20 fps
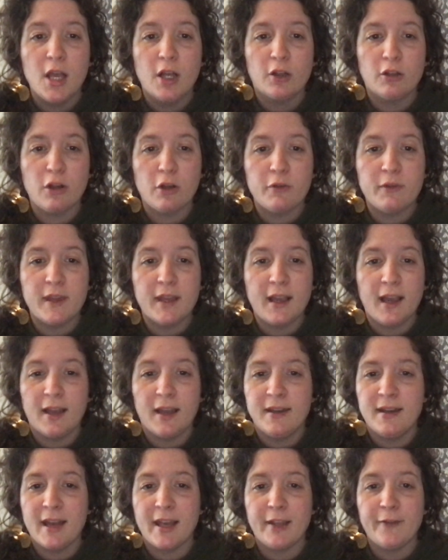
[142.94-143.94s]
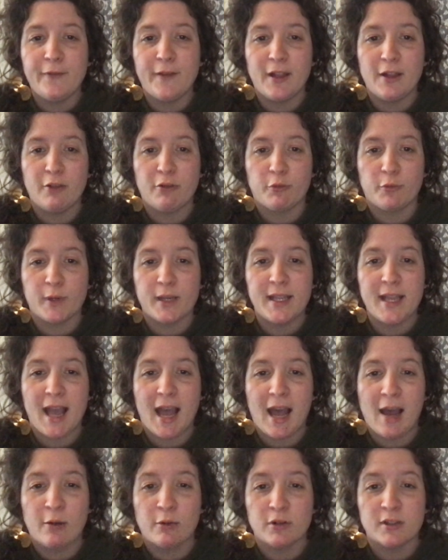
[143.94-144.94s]
clothing, a knife, and 3
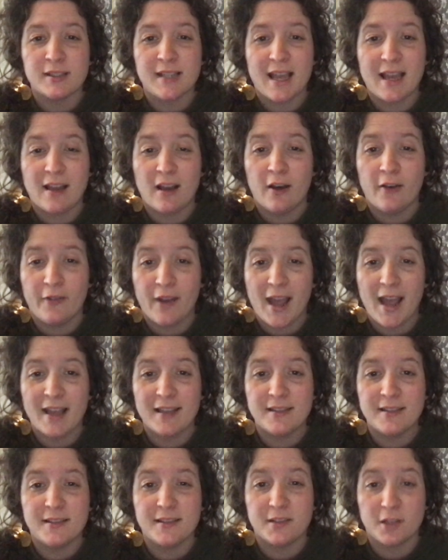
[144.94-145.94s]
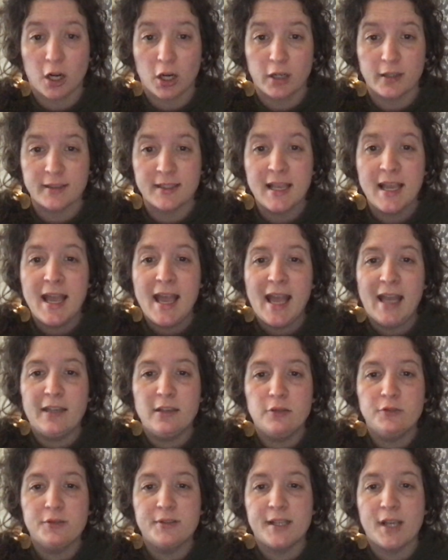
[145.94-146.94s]
hours of a head start, and
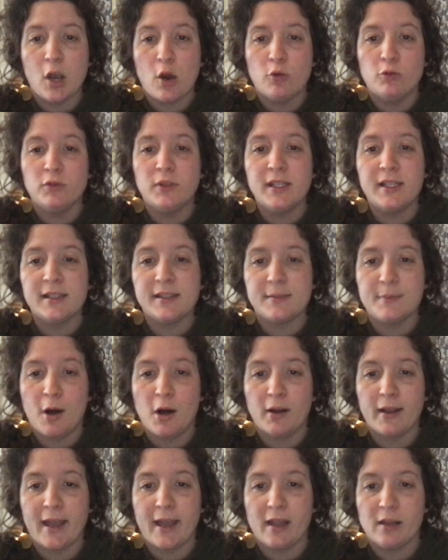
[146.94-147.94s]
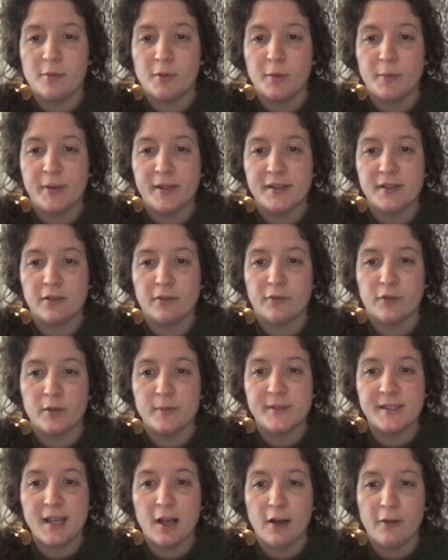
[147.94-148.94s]
using only a small caliber pistol for
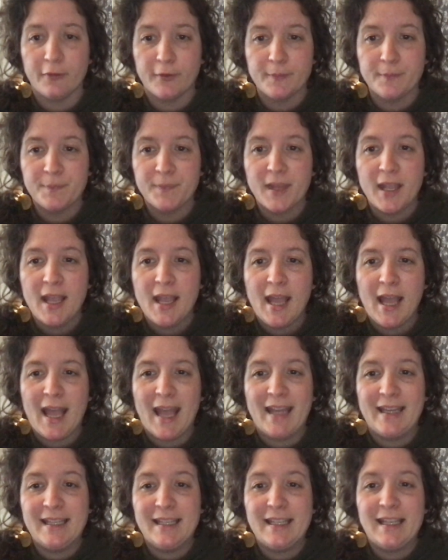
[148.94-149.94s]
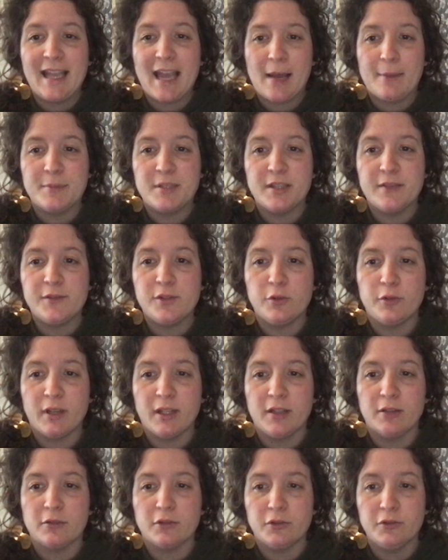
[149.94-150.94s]
himself. Any captives who can
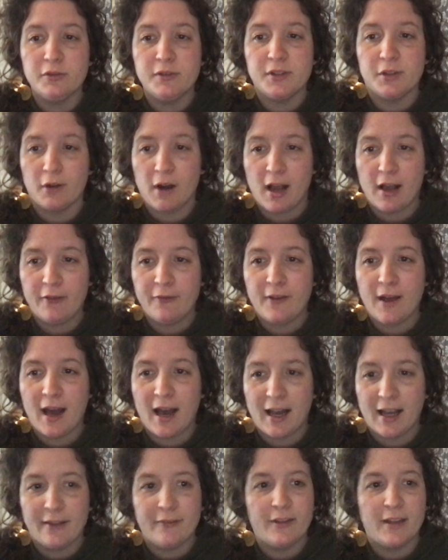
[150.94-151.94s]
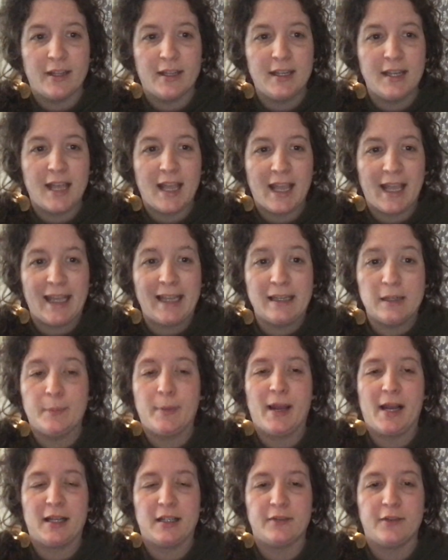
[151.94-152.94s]
elude Zaroff, Ivan, and a
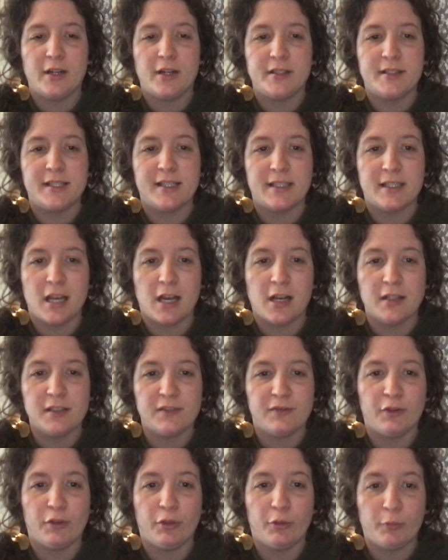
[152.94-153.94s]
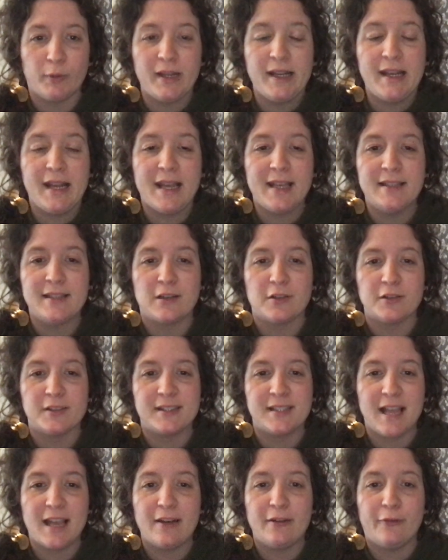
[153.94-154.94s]
pack of hunting dogs for 3 days are
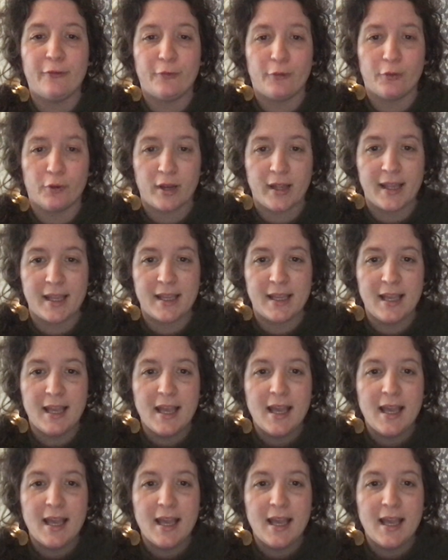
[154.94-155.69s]
set free.